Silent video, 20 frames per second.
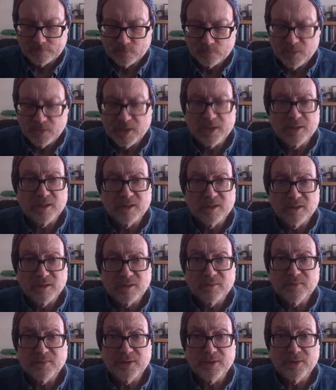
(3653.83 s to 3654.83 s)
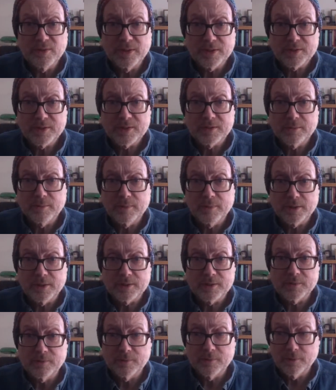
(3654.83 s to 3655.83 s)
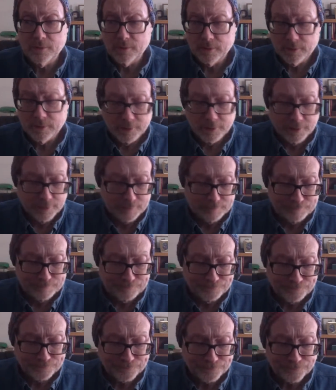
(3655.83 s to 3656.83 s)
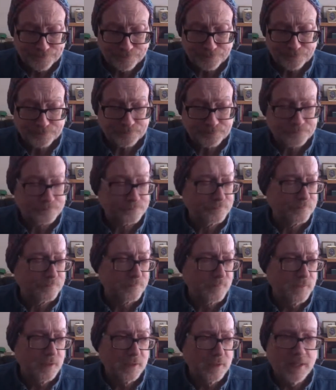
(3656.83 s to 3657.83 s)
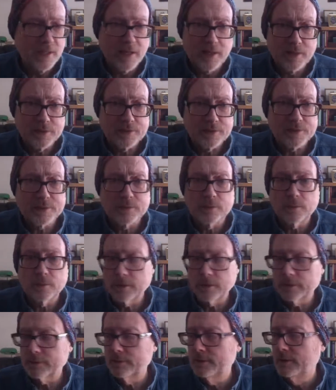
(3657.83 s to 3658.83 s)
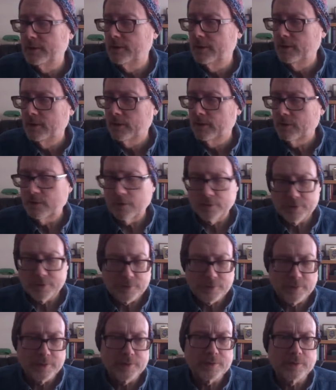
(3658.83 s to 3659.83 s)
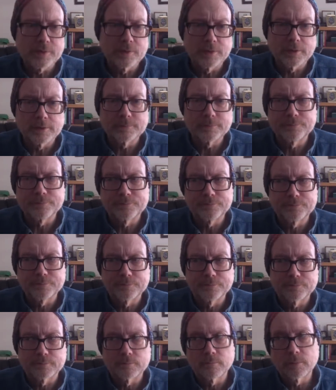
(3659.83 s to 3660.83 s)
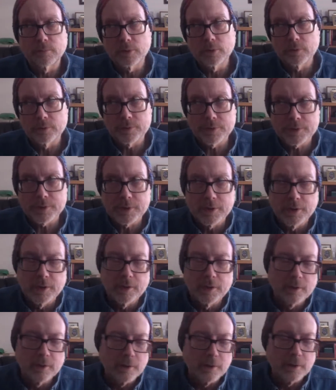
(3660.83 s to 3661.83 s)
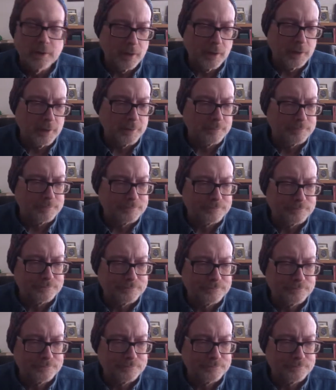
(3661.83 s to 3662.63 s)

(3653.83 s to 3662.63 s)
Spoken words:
you know, a few extra bucks for gas or groceries or booze. Um,